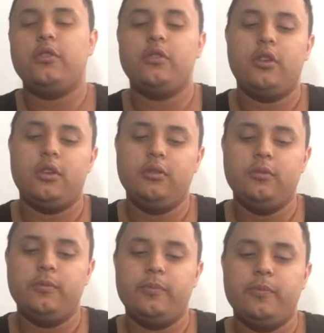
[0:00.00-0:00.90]
Turn on,
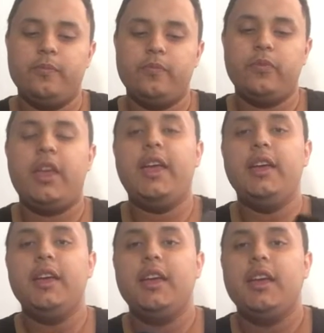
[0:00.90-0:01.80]

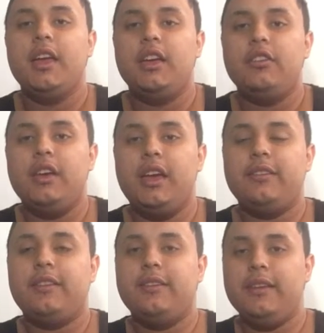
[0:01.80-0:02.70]
okay, so you guys can